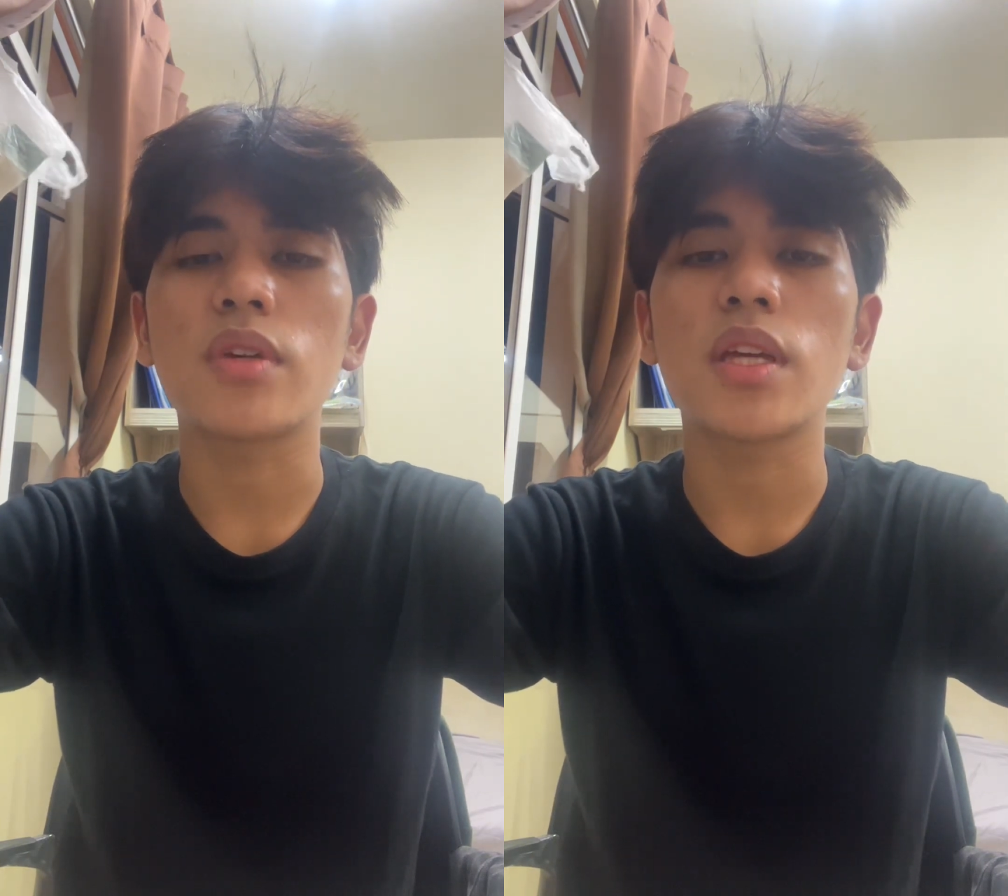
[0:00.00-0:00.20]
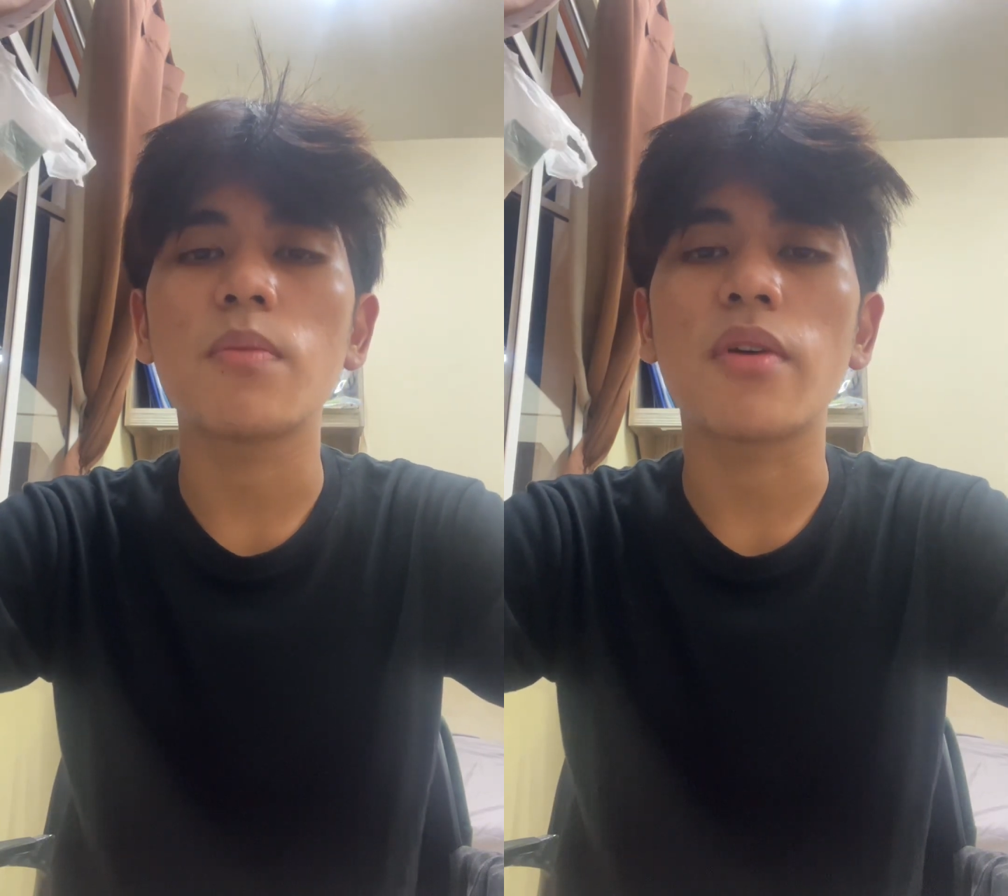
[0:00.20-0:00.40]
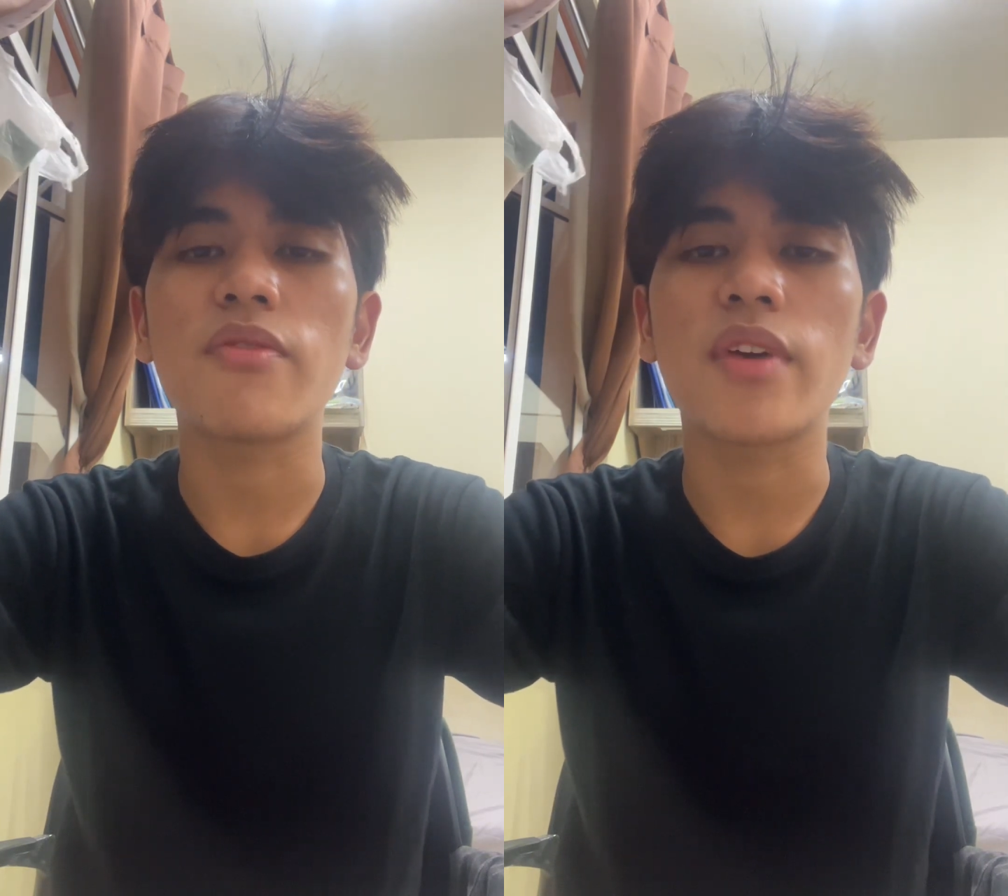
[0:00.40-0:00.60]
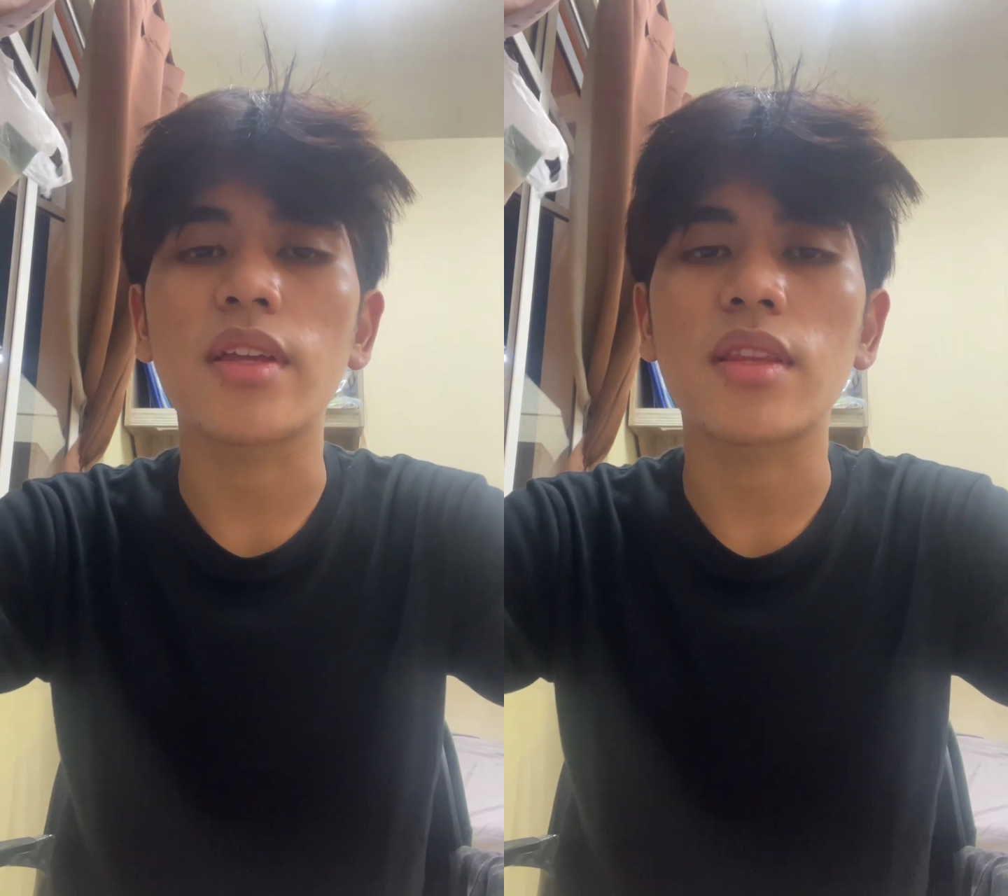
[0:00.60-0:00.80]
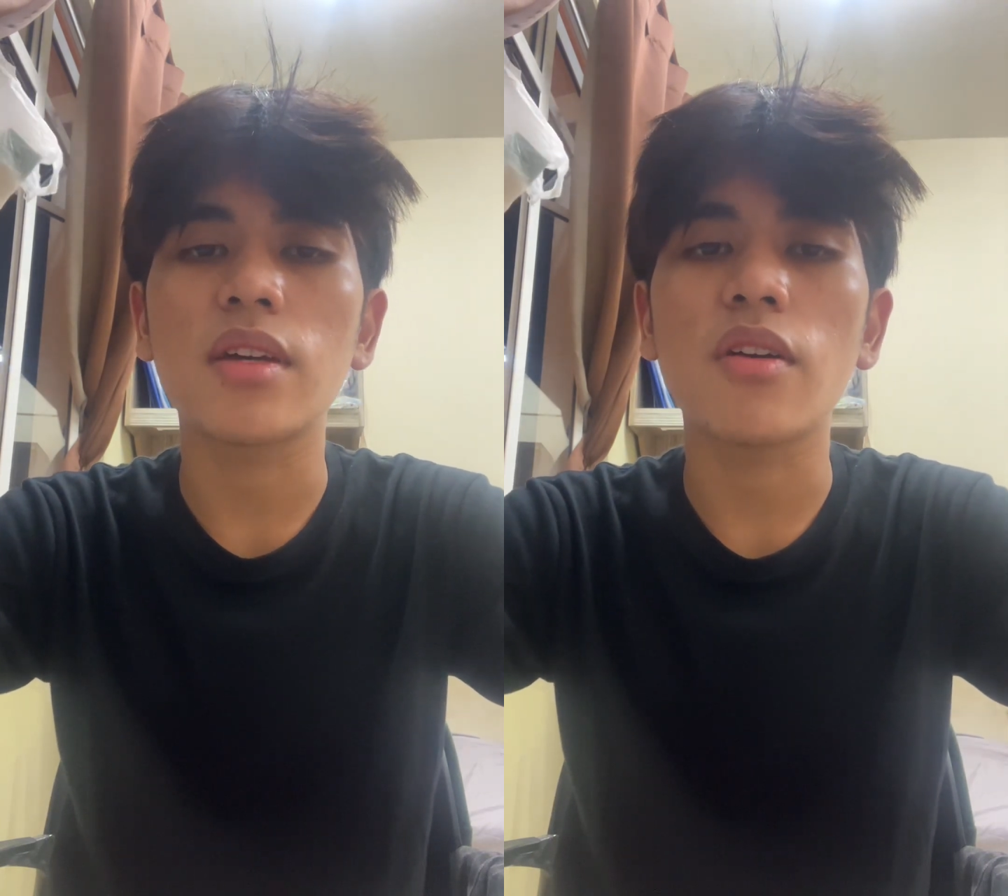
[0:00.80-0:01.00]
keep a
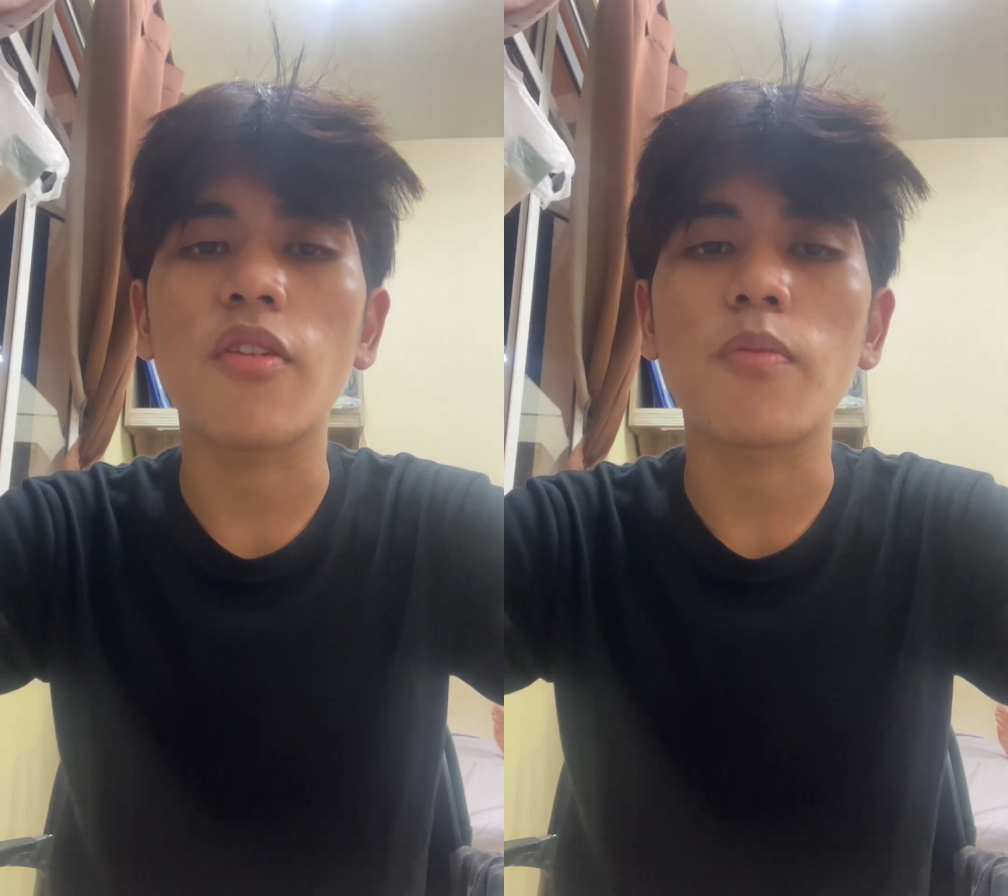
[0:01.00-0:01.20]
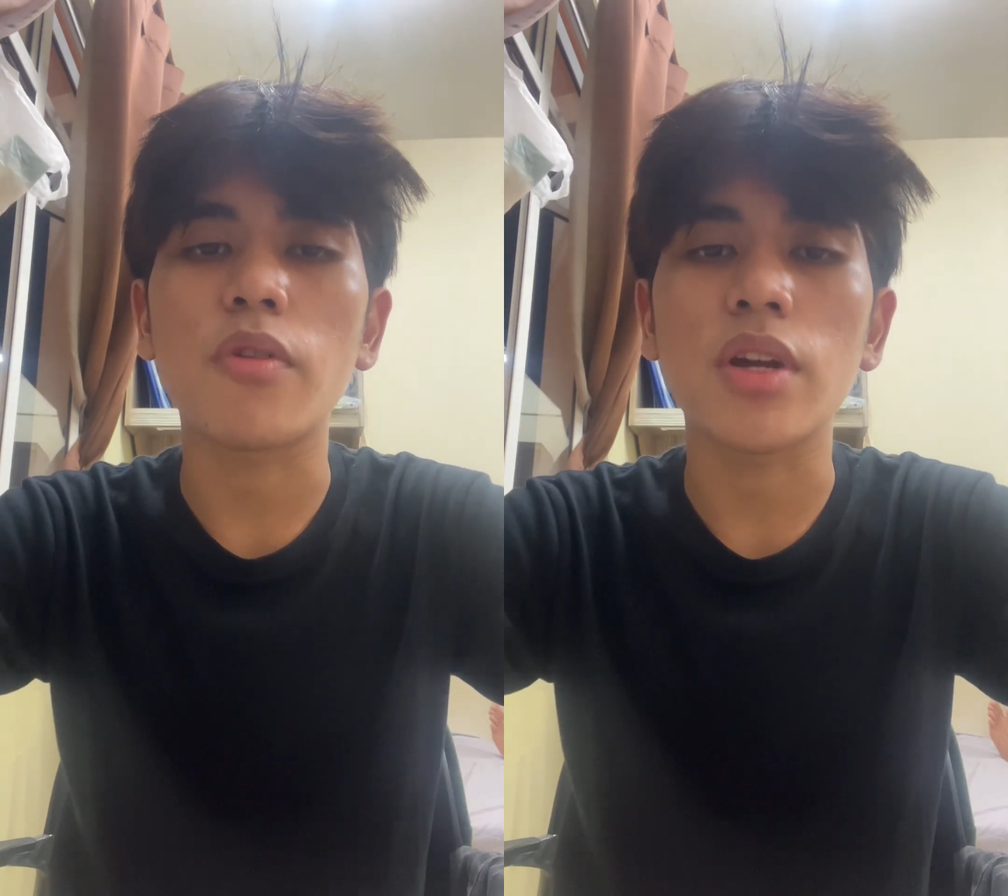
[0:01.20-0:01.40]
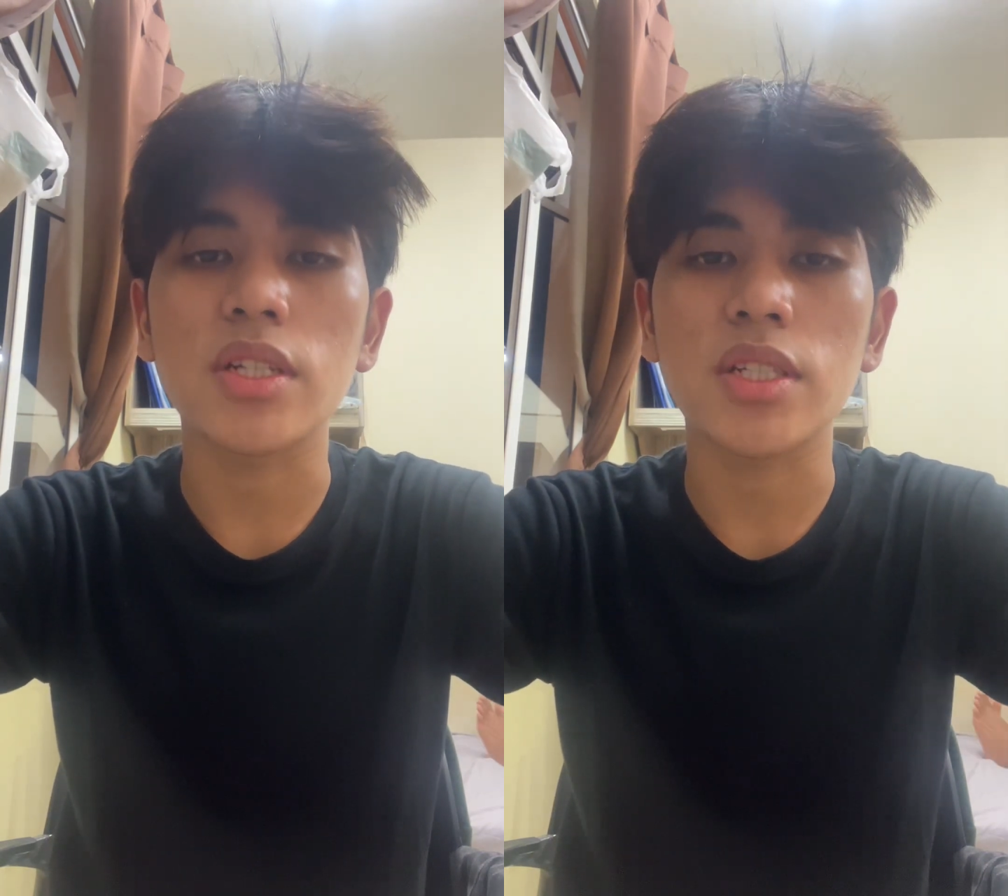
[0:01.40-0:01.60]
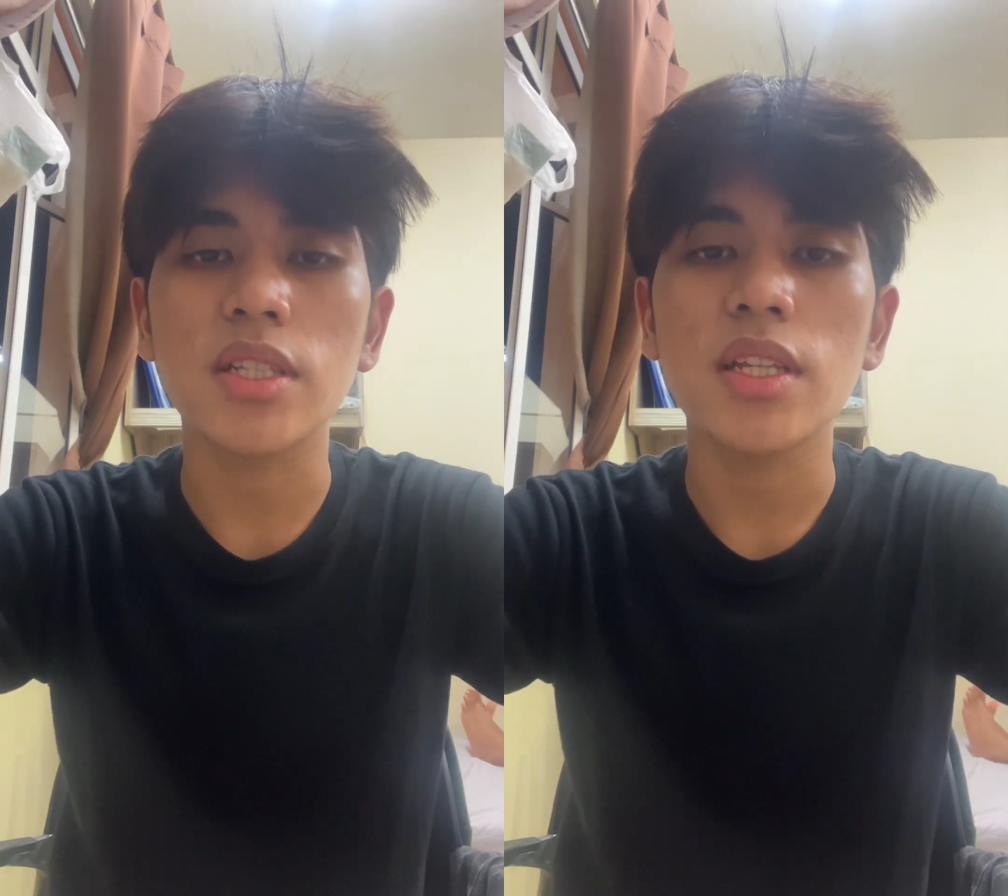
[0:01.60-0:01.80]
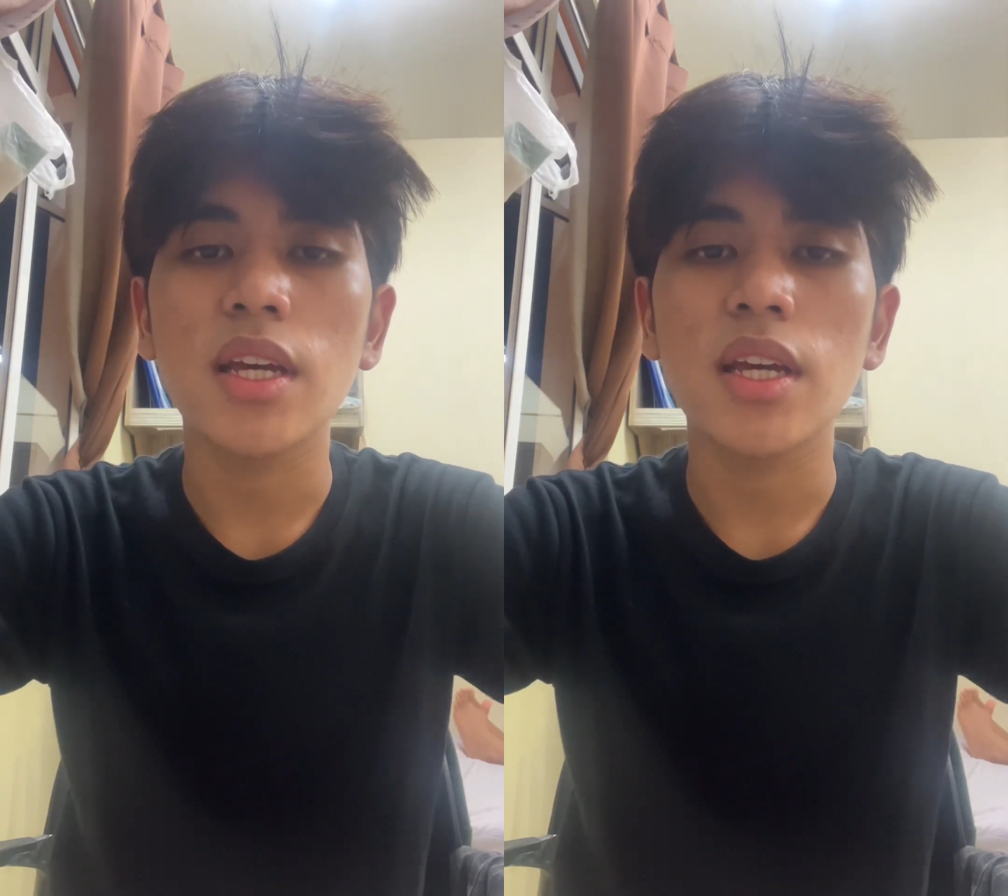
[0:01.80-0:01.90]
factor of production